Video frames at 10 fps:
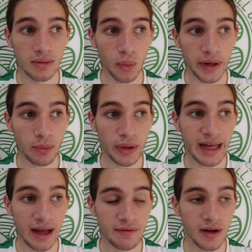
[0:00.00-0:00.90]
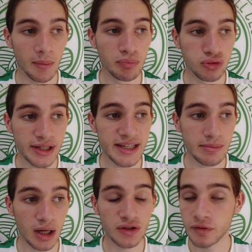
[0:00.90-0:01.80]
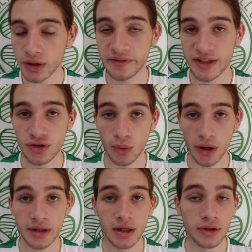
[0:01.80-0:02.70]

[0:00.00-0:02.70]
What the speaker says: We have a pretty much fully fit squad.